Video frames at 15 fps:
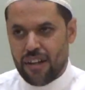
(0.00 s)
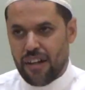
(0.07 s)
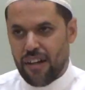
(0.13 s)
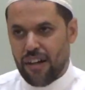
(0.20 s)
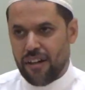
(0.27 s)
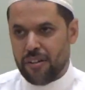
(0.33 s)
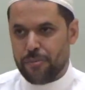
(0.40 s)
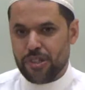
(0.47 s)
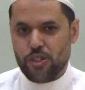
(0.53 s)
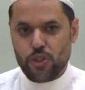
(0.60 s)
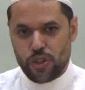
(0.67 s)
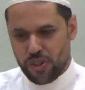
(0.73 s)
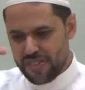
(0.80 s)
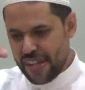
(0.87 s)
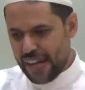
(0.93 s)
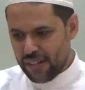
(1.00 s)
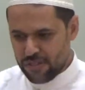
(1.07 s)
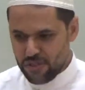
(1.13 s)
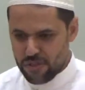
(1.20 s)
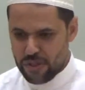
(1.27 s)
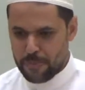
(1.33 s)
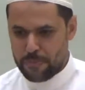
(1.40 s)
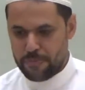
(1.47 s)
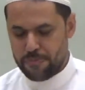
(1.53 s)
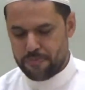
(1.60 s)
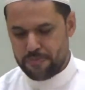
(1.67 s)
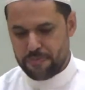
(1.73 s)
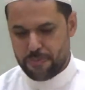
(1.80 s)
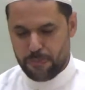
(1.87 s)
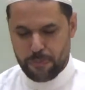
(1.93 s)
But to go down to the
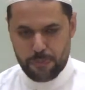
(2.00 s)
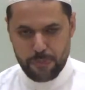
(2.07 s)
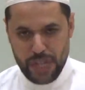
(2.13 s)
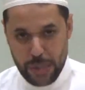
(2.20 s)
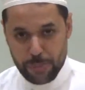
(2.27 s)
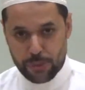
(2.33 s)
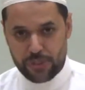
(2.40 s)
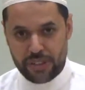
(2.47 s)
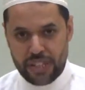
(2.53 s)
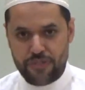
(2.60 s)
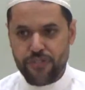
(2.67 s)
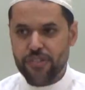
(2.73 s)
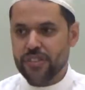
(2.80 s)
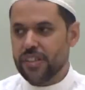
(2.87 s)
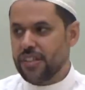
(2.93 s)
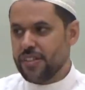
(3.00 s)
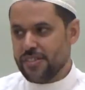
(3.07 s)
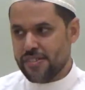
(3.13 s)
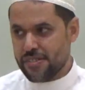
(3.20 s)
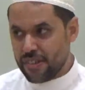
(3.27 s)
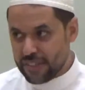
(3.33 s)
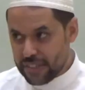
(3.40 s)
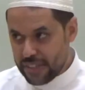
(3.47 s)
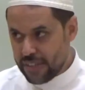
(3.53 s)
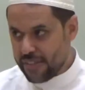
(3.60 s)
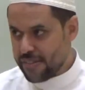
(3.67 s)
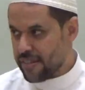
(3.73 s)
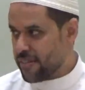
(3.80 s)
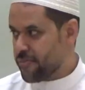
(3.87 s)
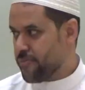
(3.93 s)
people level is not
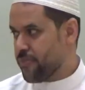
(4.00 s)
easy.